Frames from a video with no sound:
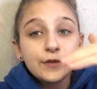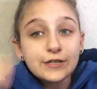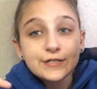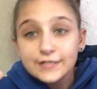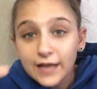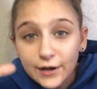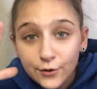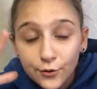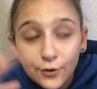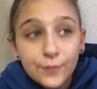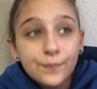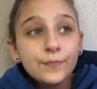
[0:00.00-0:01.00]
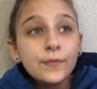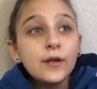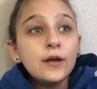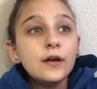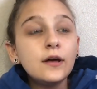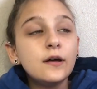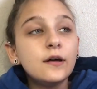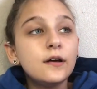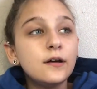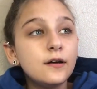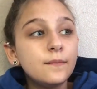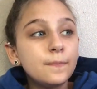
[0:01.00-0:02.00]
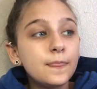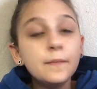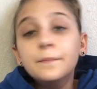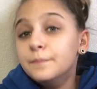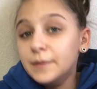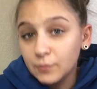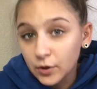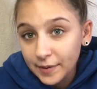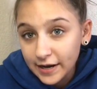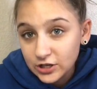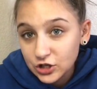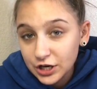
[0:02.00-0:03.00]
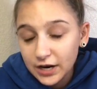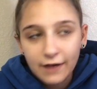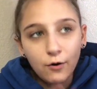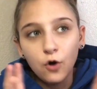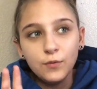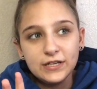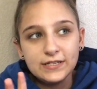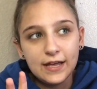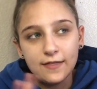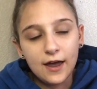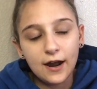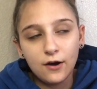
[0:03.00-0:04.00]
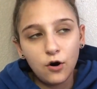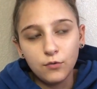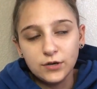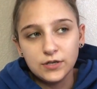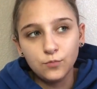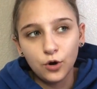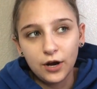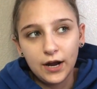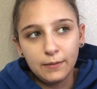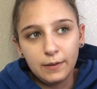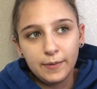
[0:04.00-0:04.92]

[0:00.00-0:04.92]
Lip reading: cycle. be more patient. I always say that I always am working on my